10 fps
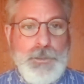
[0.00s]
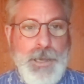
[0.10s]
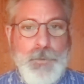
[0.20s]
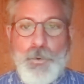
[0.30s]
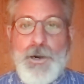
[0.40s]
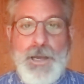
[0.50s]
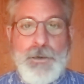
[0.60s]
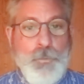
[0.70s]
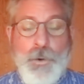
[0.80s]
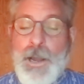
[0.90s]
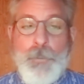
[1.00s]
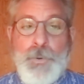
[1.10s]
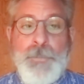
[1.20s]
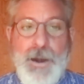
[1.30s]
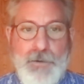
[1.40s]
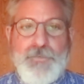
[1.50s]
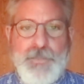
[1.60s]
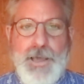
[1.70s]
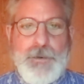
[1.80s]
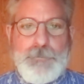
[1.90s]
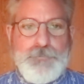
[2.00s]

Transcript: and we're not prepared for that.